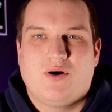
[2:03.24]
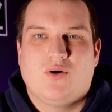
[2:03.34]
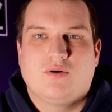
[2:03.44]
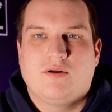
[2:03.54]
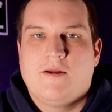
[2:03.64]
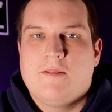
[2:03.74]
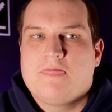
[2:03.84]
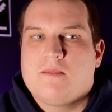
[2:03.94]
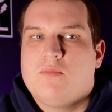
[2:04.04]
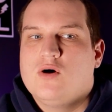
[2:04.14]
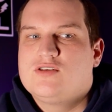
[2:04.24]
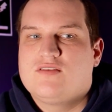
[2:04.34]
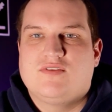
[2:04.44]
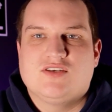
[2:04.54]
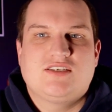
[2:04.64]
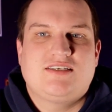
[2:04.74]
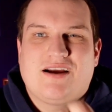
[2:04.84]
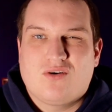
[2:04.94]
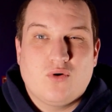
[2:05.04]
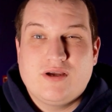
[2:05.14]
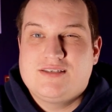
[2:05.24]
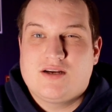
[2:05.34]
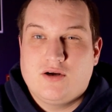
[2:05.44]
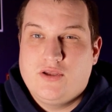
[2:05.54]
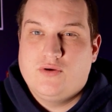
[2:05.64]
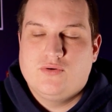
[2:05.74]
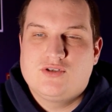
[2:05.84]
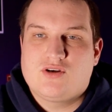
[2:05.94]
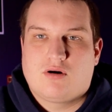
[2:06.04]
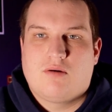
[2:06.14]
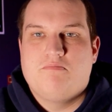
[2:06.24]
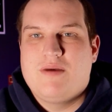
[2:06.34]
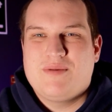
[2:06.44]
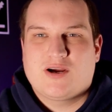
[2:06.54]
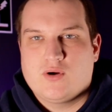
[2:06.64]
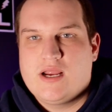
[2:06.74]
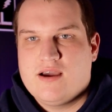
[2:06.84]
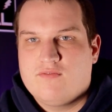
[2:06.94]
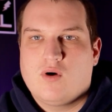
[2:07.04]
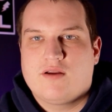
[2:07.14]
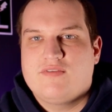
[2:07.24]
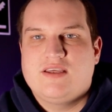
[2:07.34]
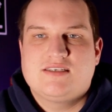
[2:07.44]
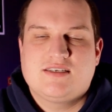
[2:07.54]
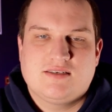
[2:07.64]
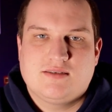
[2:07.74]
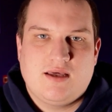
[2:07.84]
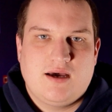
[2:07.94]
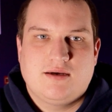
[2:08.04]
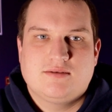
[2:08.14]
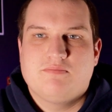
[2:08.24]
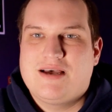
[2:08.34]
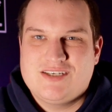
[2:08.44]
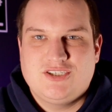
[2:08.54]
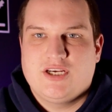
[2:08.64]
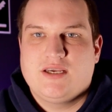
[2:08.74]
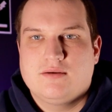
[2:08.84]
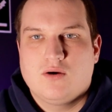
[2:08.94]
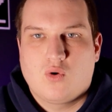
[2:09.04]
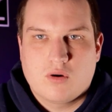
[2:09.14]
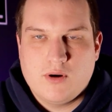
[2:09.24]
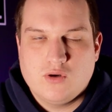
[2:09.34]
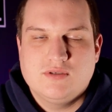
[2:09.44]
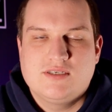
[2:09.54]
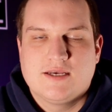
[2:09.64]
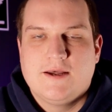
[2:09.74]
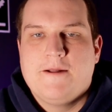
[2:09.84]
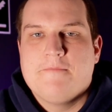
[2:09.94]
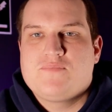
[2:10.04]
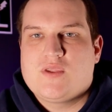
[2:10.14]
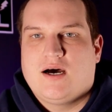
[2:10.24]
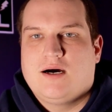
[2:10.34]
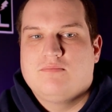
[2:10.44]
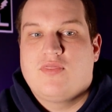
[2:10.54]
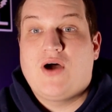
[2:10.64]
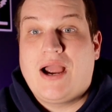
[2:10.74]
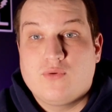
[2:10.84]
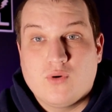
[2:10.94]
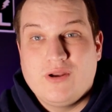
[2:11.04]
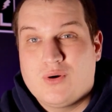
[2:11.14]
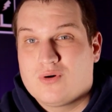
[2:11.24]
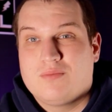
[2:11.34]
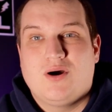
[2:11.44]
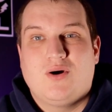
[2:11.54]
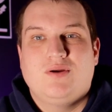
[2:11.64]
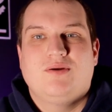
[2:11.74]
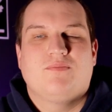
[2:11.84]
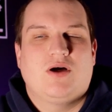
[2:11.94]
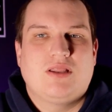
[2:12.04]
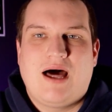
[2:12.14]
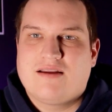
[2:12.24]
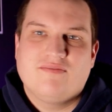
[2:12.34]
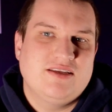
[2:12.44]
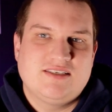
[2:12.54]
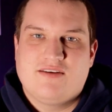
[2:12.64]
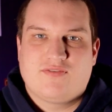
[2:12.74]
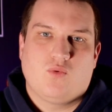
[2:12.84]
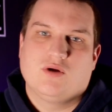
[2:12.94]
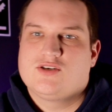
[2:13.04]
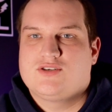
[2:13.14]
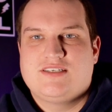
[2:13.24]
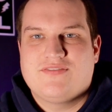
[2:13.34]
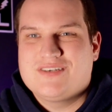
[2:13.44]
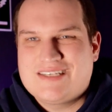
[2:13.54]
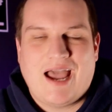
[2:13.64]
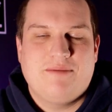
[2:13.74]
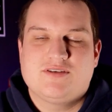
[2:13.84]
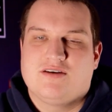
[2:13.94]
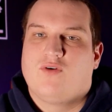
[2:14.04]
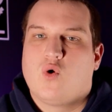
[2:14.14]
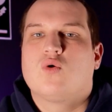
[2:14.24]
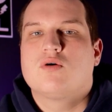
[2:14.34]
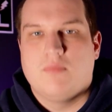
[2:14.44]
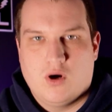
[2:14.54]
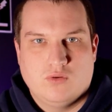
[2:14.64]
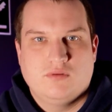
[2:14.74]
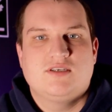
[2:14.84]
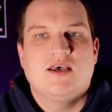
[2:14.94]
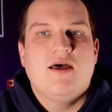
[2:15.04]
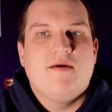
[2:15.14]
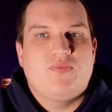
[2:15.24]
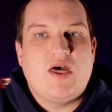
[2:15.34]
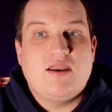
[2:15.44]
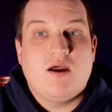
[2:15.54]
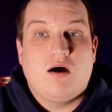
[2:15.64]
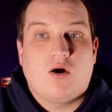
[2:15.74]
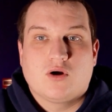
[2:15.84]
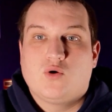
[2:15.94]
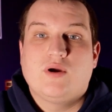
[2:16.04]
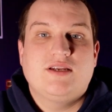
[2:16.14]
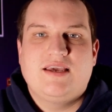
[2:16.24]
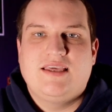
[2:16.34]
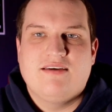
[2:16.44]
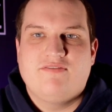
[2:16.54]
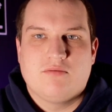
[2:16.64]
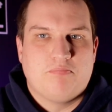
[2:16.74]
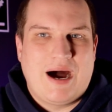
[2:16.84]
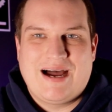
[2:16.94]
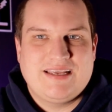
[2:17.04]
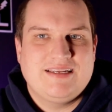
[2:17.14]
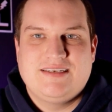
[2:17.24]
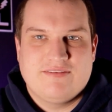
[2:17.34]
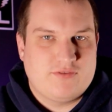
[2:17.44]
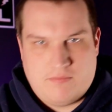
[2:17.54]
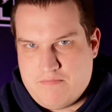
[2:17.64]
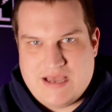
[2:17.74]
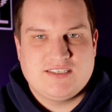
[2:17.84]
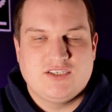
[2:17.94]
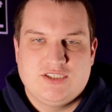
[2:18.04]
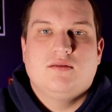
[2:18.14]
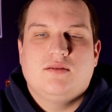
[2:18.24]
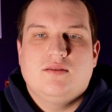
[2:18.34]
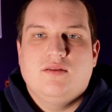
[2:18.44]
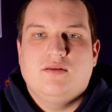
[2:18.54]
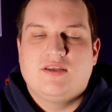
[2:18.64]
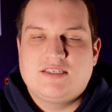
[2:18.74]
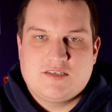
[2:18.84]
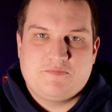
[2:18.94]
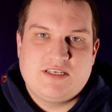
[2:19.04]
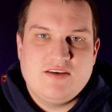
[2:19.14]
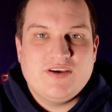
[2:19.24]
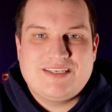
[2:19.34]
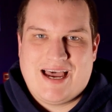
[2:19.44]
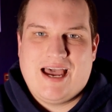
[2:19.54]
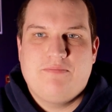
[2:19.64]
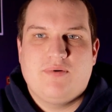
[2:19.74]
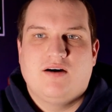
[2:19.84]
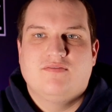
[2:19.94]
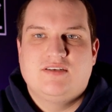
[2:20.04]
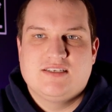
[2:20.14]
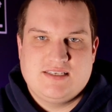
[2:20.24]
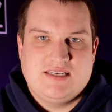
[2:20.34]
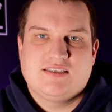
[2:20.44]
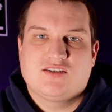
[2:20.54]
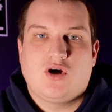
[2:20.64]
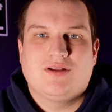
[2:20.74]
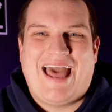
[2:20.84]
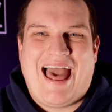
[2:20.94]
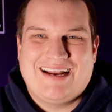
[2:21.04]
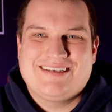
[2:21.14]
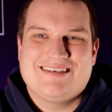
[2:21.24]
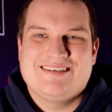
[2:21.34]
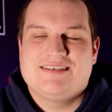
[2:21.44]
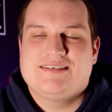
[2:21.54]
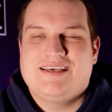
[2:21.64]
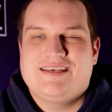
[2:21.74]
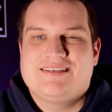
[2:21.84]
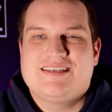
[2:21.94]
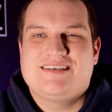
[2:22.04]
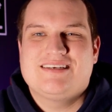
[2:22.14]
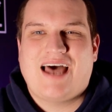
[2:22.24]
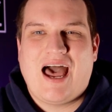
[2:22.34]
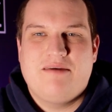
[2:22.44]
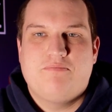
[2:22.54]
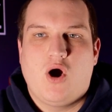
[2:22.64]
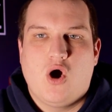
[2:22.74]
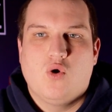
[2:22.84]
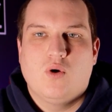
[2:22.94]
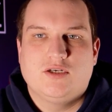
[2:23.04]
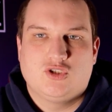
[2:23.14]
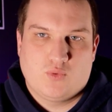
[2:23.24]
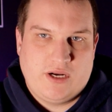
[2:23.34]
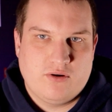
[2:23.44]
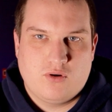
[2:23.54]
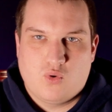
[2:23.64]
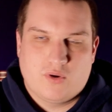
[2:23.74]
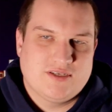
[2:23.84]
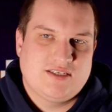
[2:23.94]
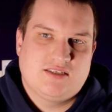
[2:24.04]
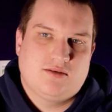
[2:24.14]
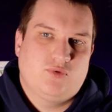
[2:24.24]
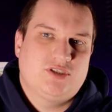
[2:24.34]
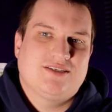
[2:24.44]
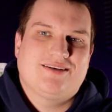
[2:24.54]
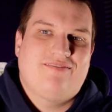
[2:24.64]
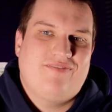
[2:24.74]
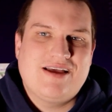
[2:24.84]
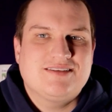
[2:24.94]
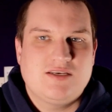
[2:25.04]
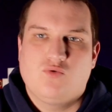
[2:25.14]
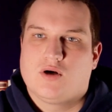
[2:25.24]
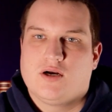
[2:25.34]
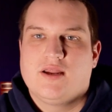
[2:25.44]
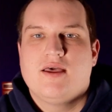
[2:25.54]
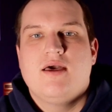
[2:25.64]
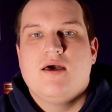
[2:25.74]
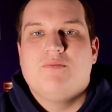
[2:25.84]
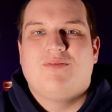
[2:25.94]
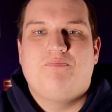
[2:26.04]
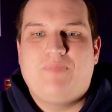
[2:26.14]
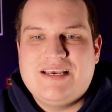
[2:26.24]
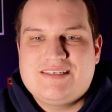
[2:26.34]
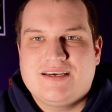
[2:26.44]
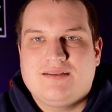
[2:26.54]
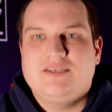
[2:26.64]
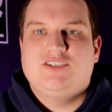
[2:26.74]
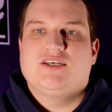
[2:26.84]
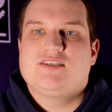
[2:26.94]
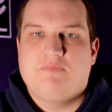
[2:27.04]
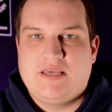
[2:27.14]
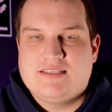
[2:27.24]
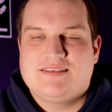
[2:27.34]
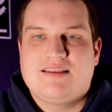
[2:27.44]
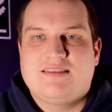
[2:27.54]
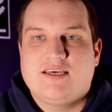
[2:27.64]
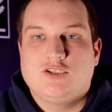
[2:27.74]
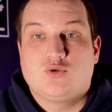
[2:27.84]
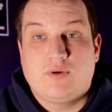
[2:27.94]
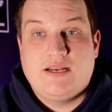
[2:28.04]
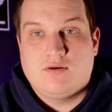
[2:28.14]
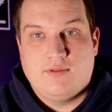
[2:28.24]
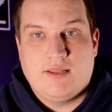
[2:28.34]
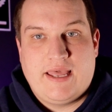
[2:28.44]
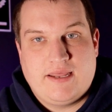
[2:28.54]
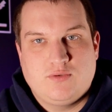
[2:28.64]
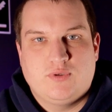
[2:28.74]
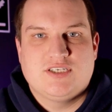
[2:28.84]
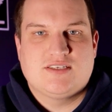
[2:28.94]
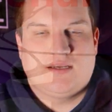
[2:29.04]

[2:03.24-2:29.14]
hormone. Most of the steroids that are used are a mimicry of one of these messaging hormones. Thyroid hormone, a lot of these different ones are different types of hormones that are going to give your body different messages. The specific type of disease is called Addison's disease. This is hypoadrenocorticism, which is a fancy word, but basically just means that the adrenal gland,